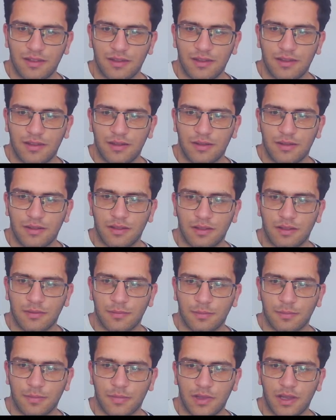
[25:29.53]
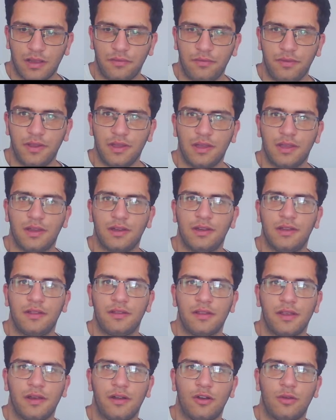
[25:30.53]
Uh, I think in
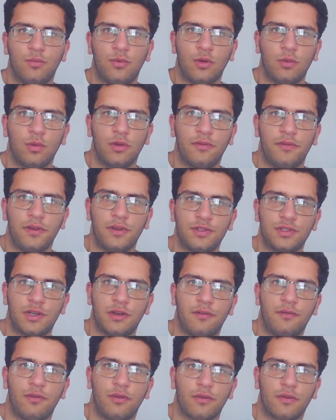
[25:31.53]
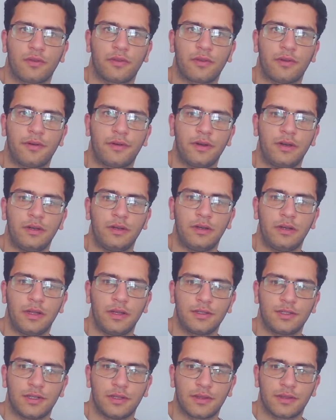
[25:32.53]
his era, Bobby Fischer was really
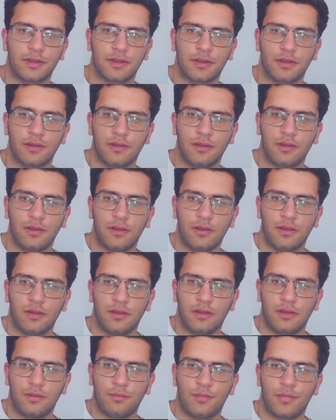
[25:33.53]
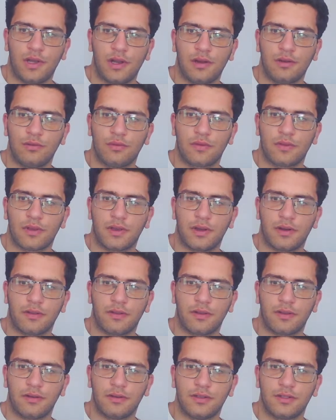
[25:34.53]
legend. Magnus
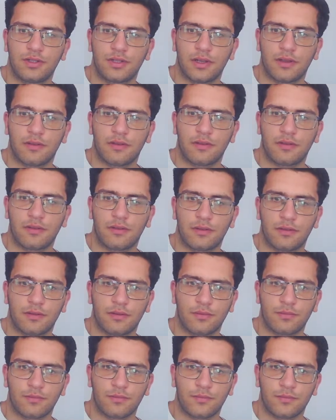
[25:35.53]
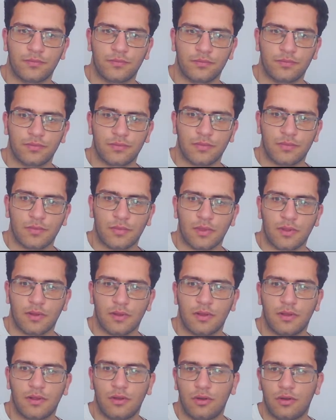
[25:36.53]
Carlsen is just
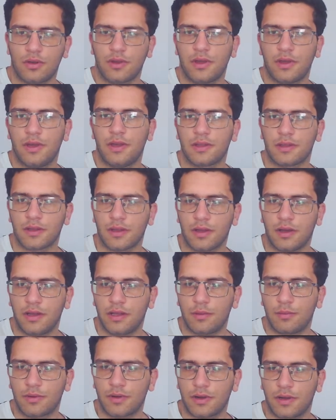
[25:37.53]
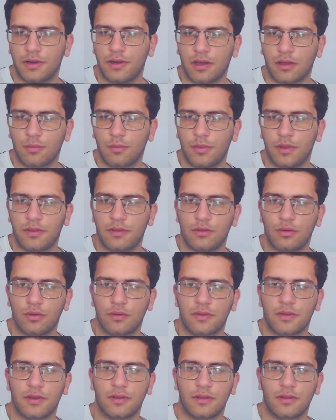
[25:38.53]
okay. I am Ran Ahmed
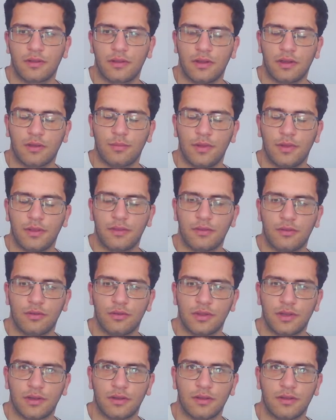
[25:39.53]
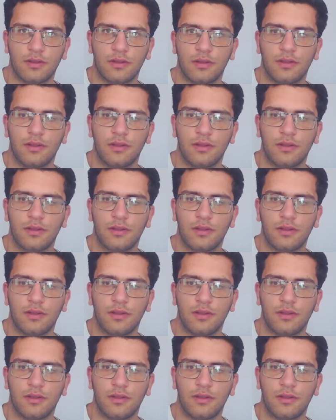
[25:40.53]
Zoda.